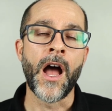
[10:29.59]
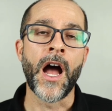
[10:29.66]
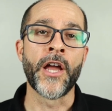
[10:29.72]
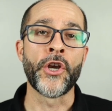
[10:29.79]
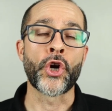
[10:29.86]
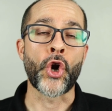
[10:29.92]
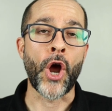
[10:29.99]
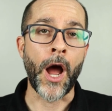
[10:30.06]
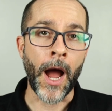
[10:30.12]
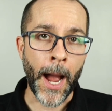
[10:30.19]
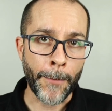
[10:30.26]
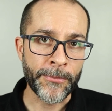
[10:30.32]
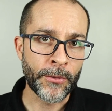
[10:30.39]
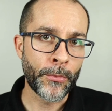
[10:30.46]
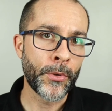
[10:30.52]
Under
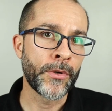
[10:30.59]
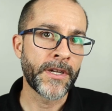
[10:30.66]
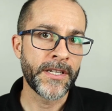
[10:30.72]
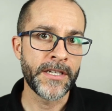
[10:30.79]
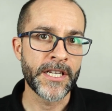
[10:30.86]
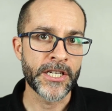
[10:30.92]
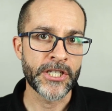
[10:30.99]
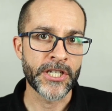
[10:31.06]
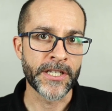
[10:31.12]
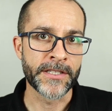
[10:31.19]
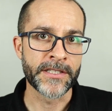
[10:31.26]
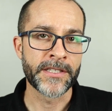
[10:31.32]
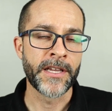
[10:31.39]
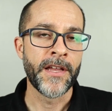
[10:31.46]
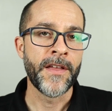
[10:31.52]
optimal
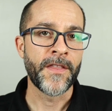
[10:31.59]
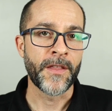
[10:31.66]
conditions,